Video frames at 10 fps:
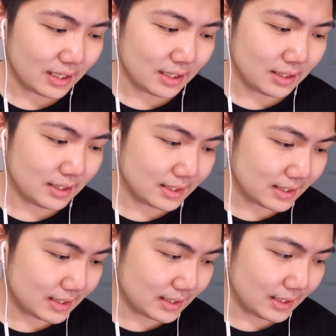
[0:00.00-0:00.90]

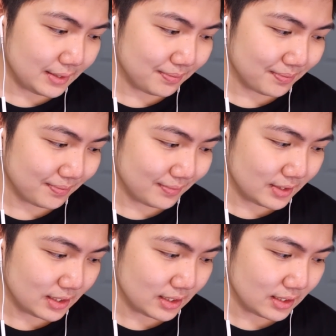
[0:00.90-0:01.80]
Let's see.
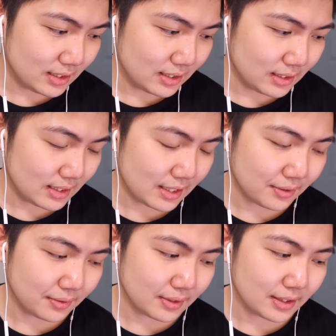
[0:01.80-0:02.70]

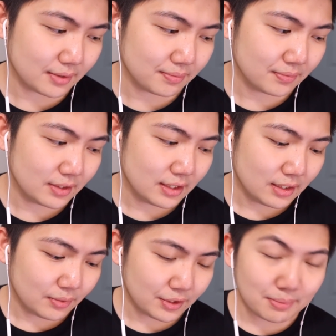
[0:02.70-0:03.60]
Now,
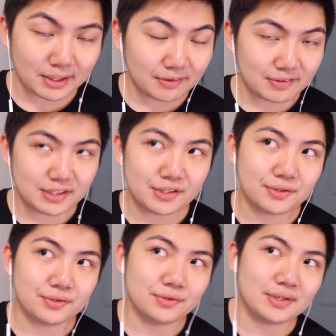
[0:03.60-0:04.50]
when you make a
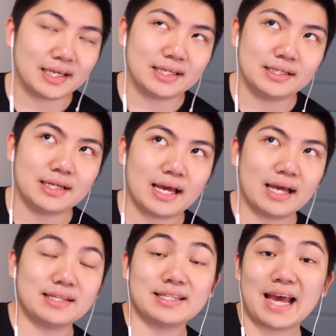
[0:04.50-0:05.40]
video, you can
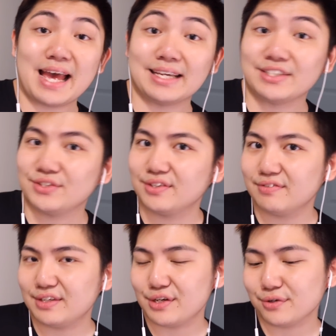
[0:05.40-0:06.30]
add tags to the
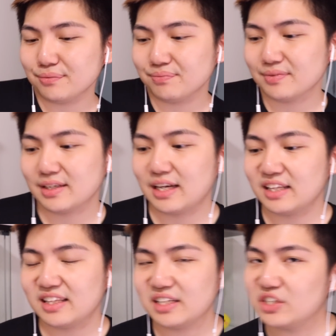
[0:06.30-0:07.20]
video. I
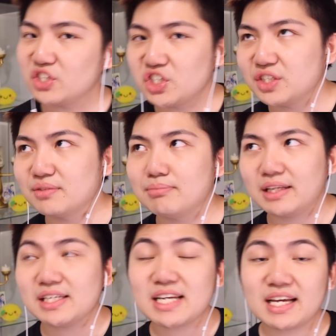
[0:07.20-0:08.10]
think you should
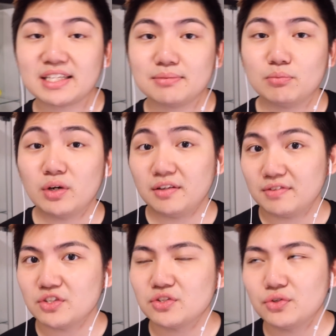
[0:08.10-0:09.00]
make the tags
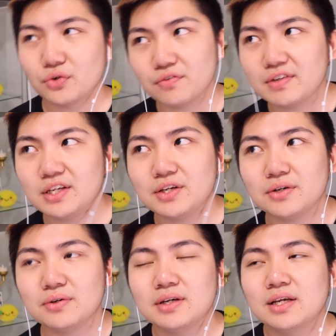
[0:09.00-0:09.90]
relevant to your
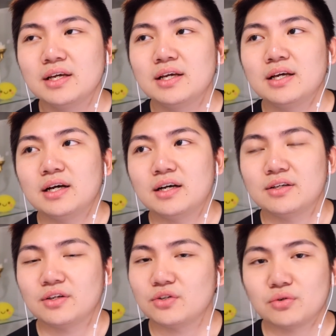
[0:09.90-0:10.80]
video.
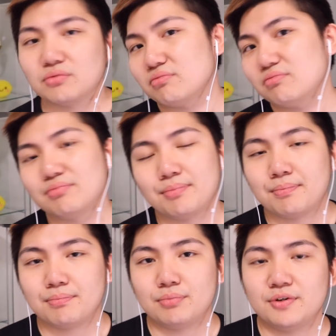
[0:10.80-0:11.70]
Don't
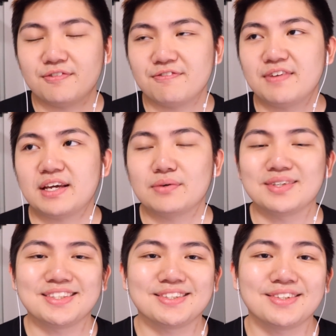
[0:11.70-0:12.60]
put fake
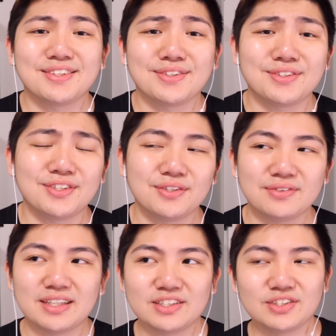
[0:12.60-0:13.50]
ones in there, you
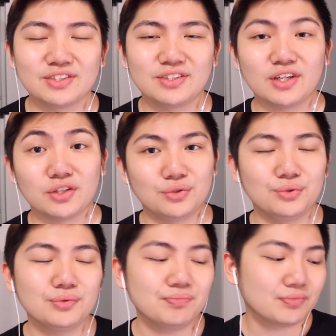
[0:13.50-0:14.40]
know, that's just not
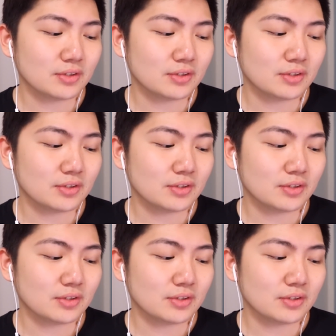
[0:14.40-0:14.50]
cool.